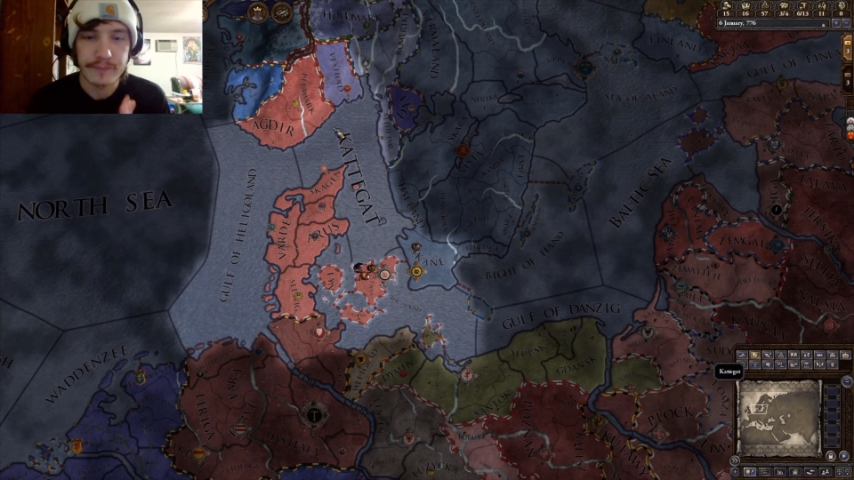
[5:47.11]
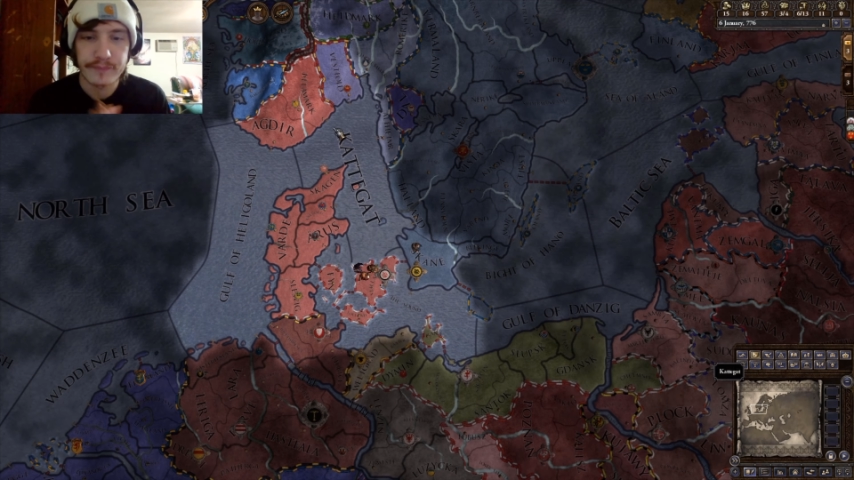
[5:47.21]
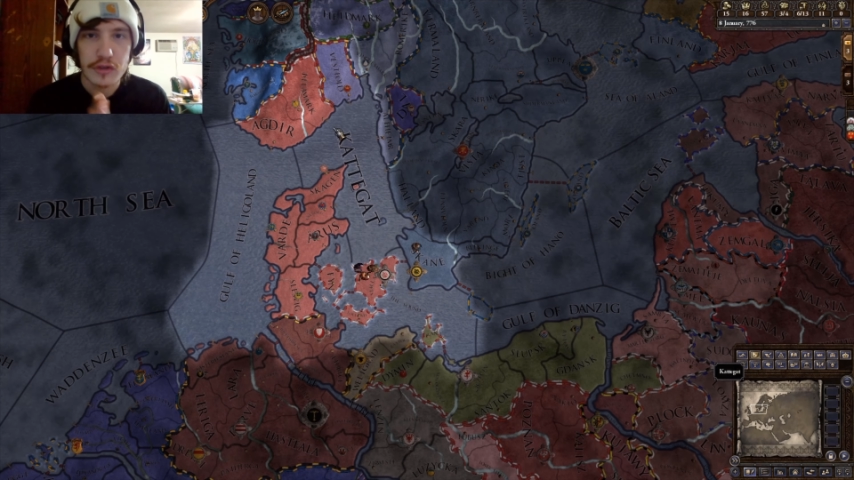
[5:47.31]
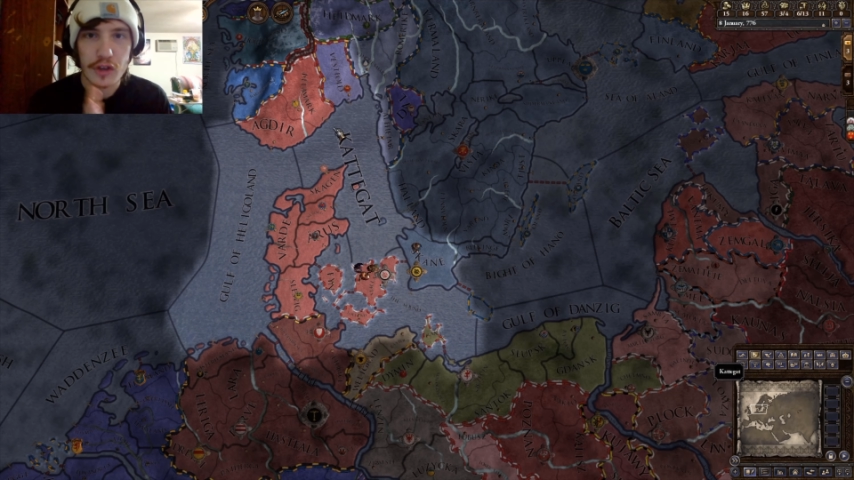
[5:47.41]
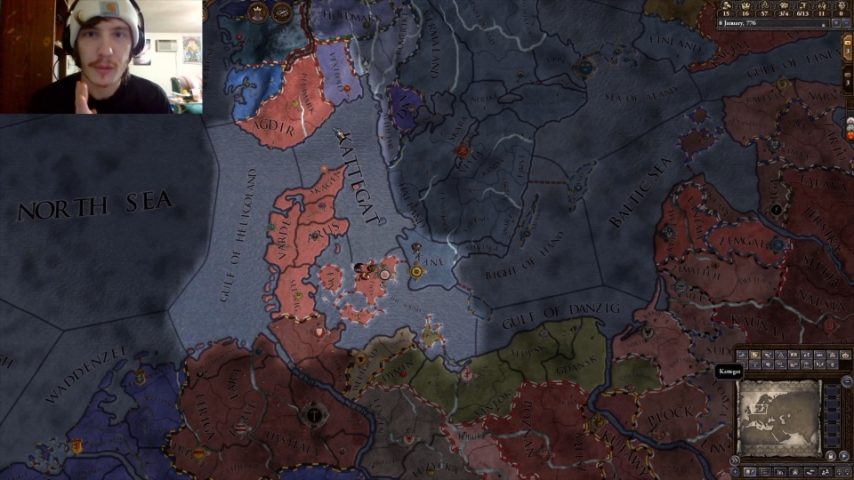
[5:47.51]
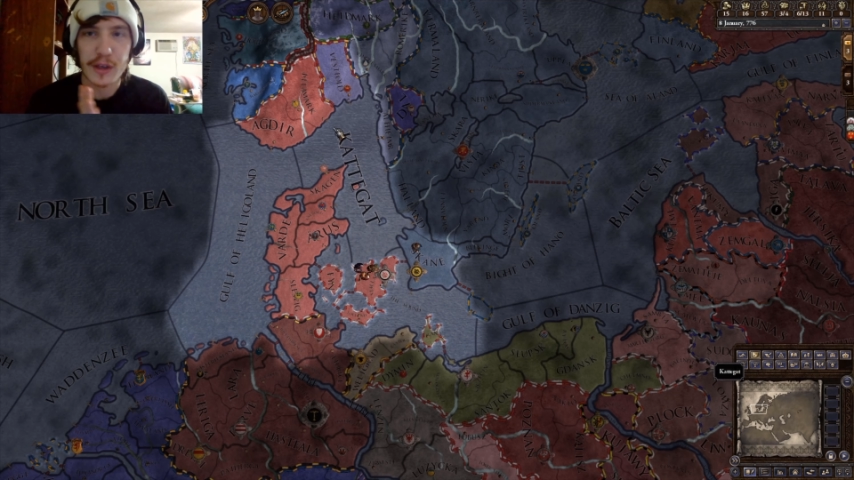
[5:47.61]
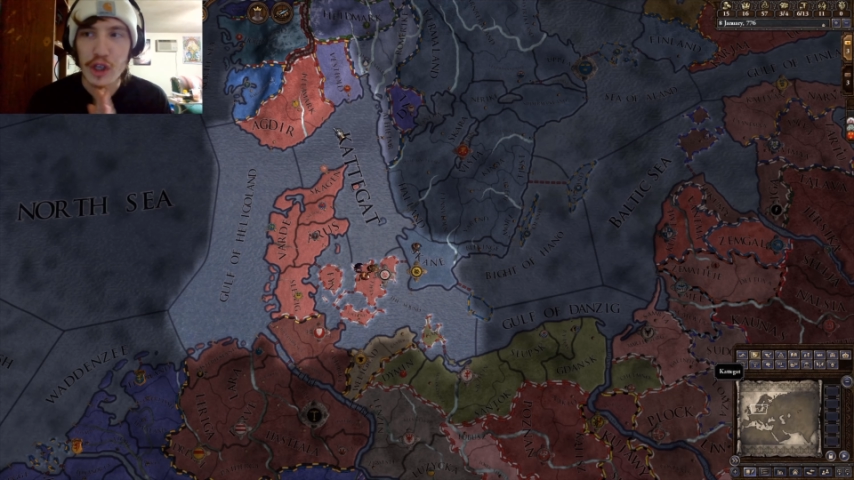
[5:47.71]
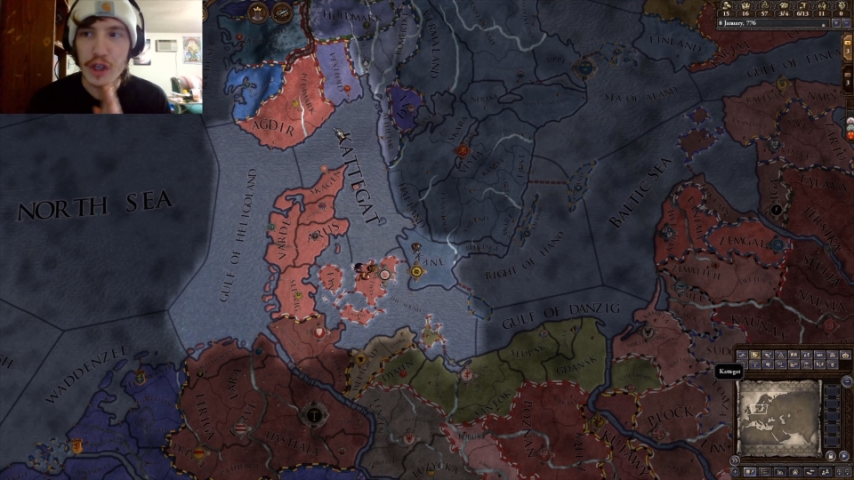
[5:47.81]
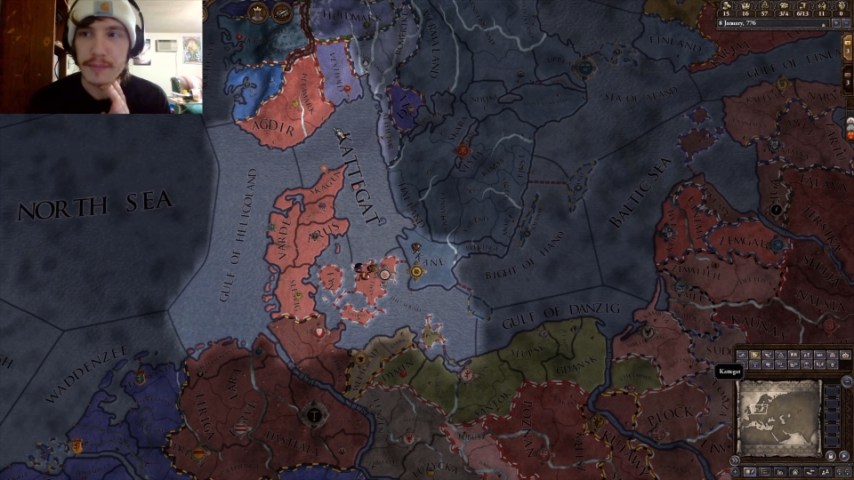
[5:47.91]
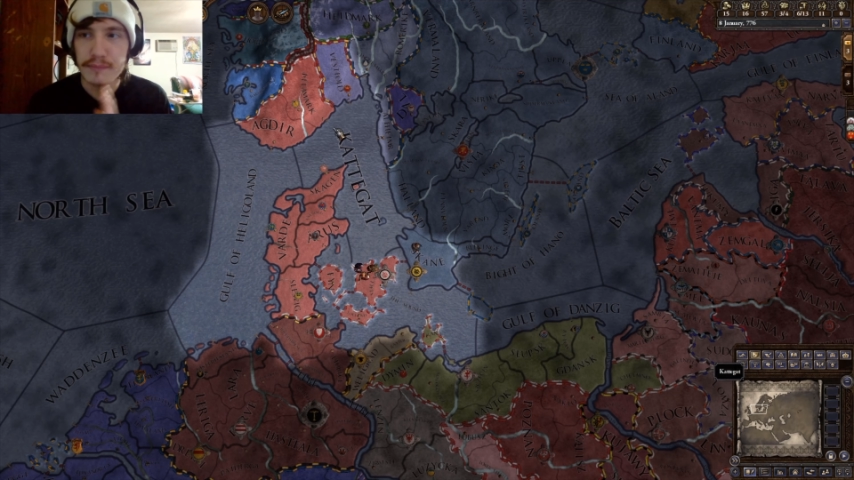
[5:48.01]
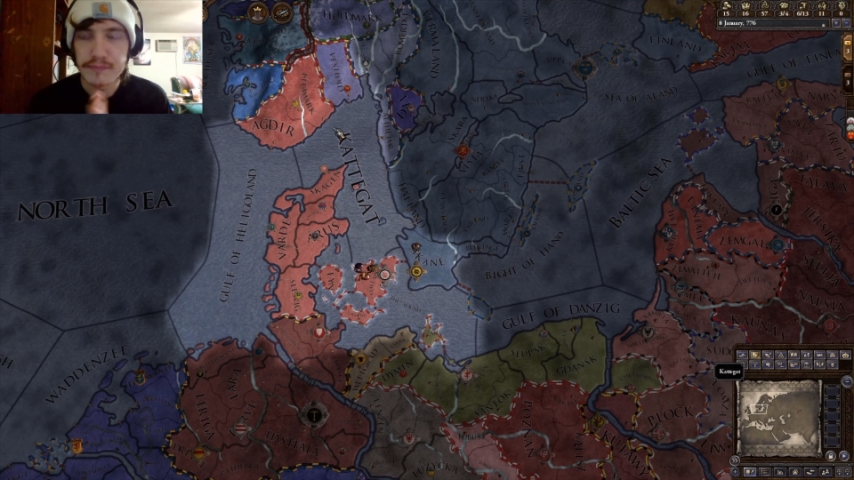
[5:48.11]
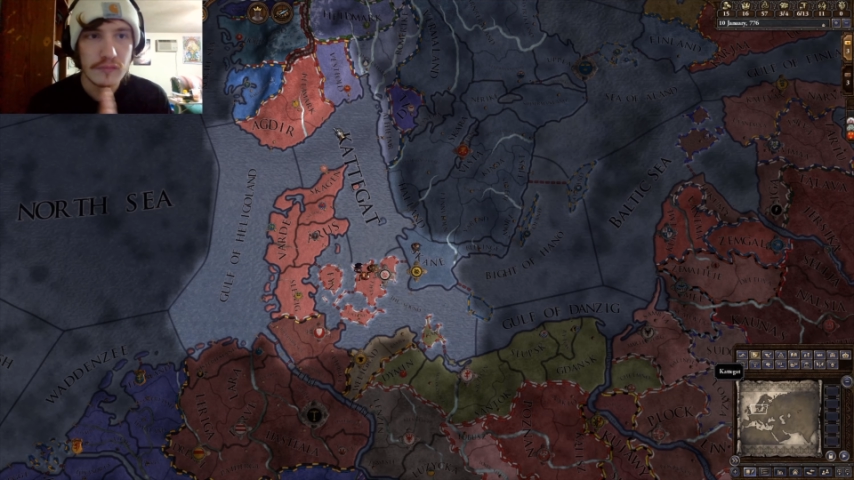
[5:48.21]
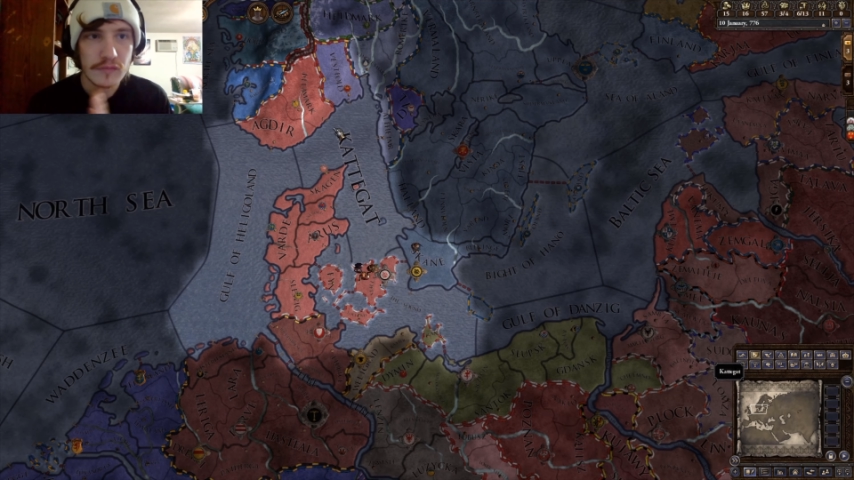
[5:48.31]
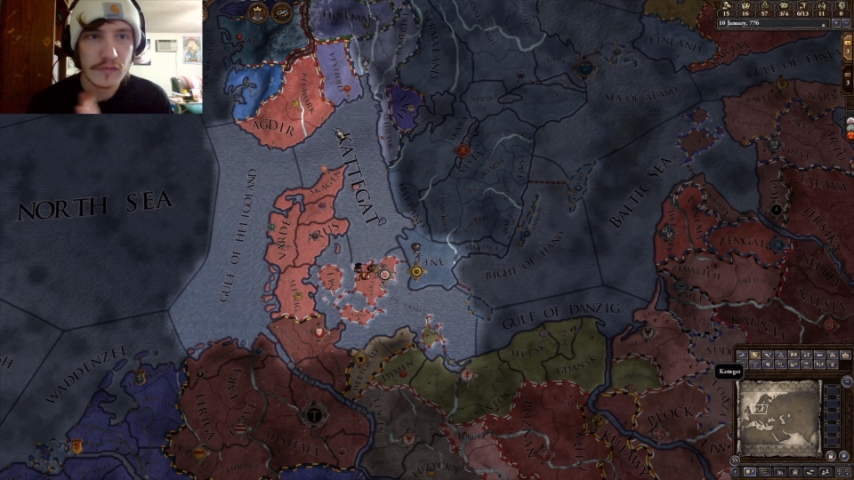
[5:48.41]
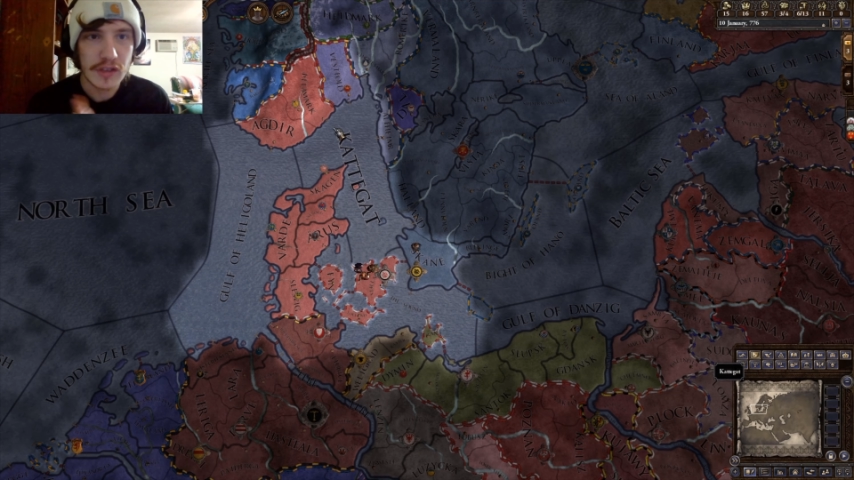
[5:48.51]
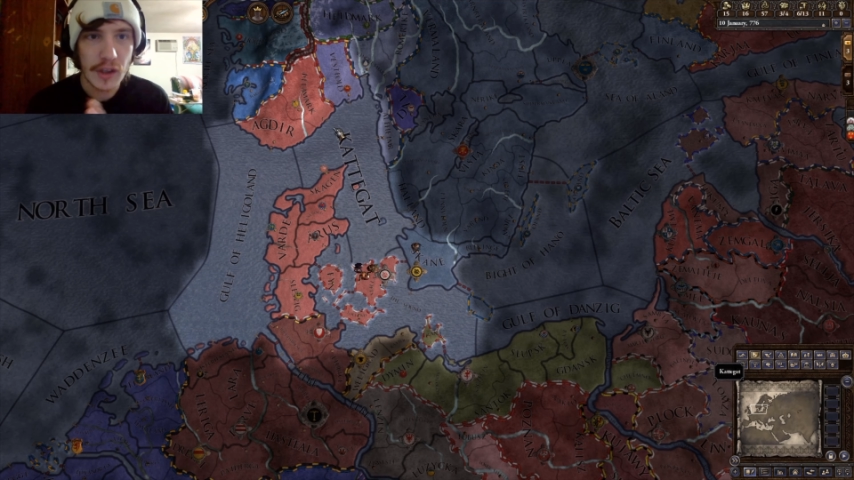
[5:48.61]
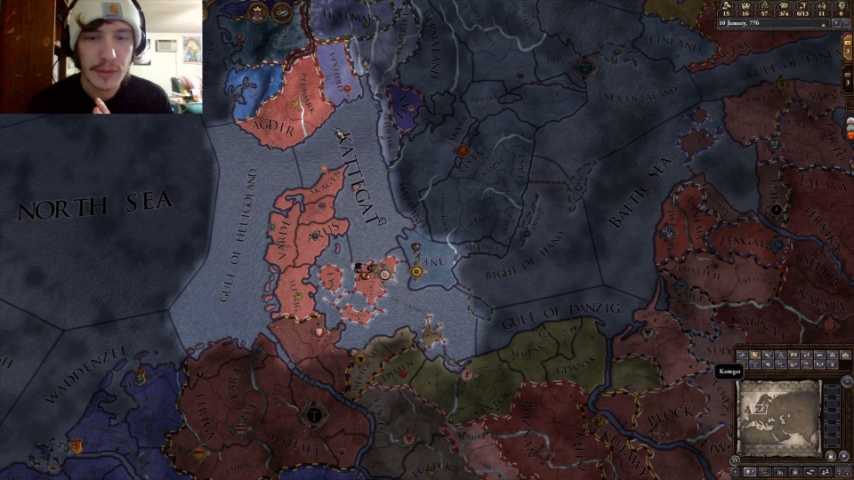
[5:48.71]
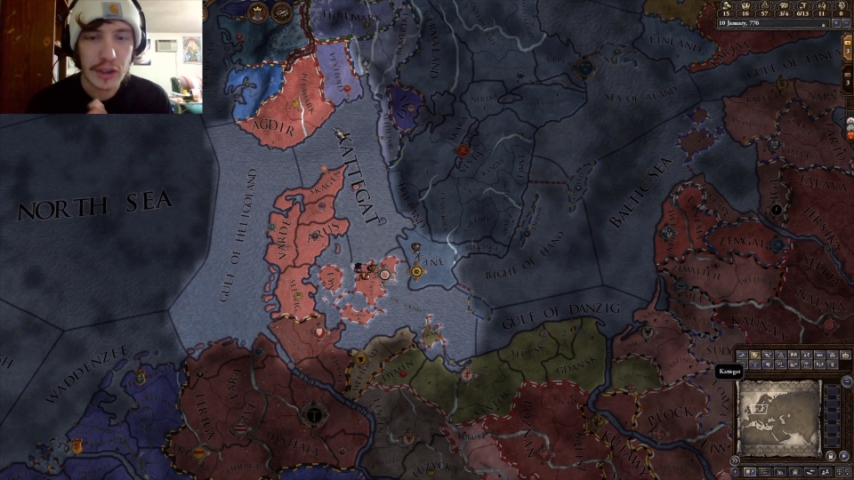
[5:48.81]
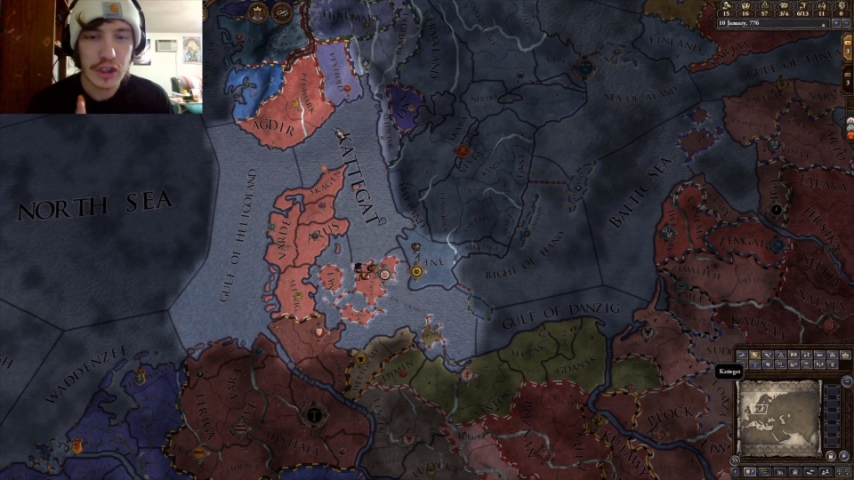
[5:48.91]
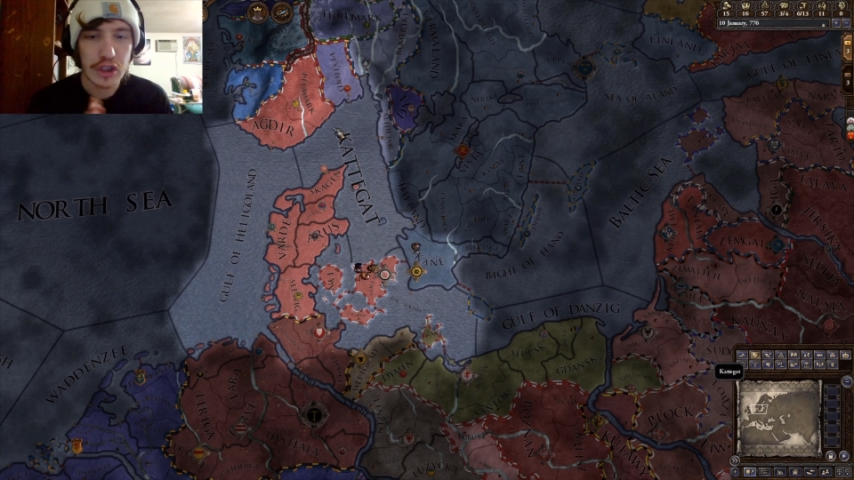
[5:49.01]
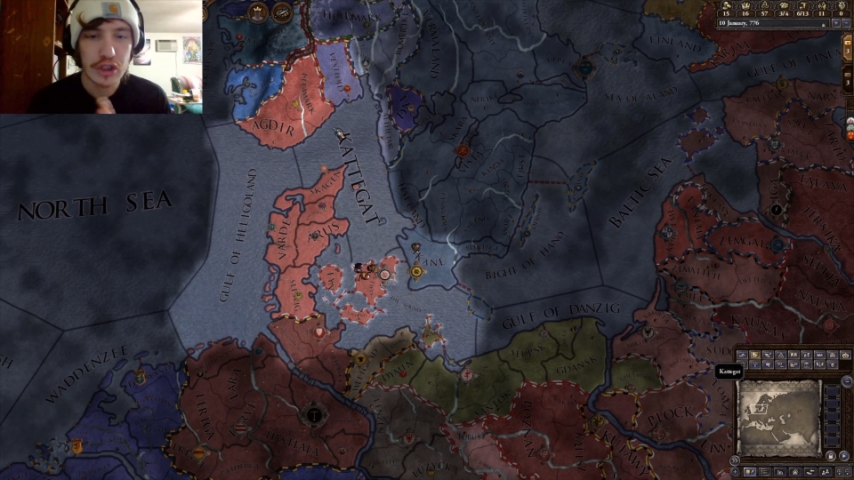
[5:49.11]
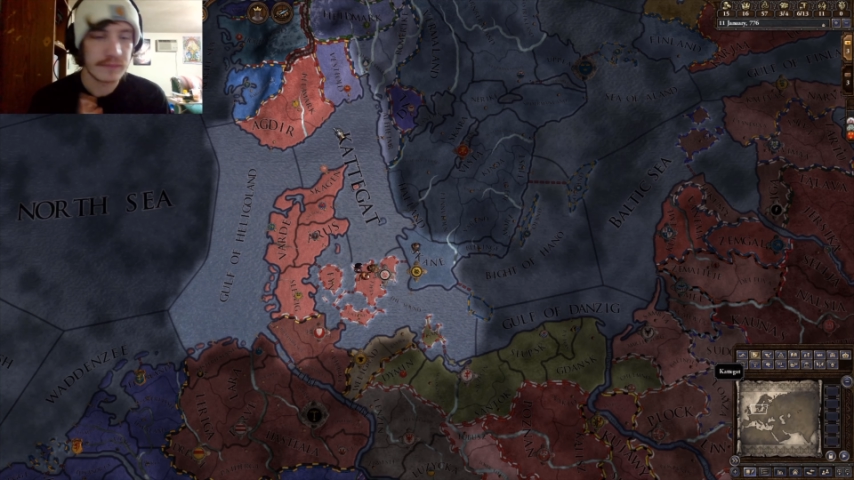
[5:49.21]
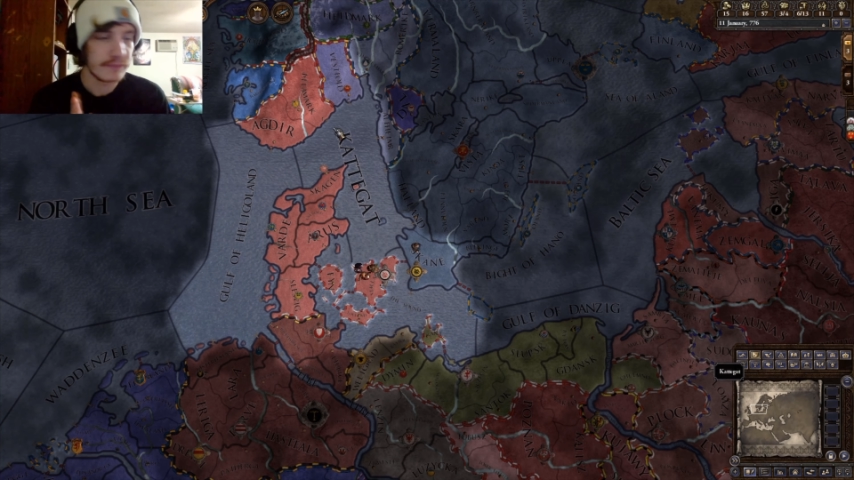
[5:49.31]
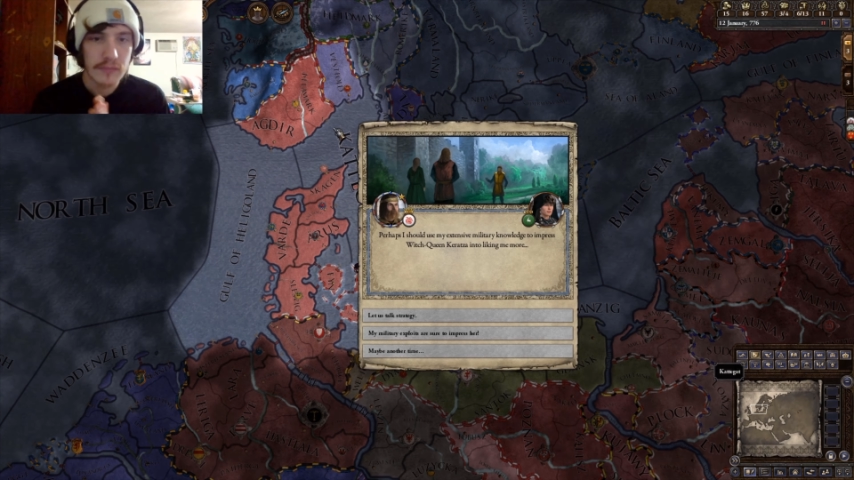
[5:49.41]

So that'll be good. That'll be good.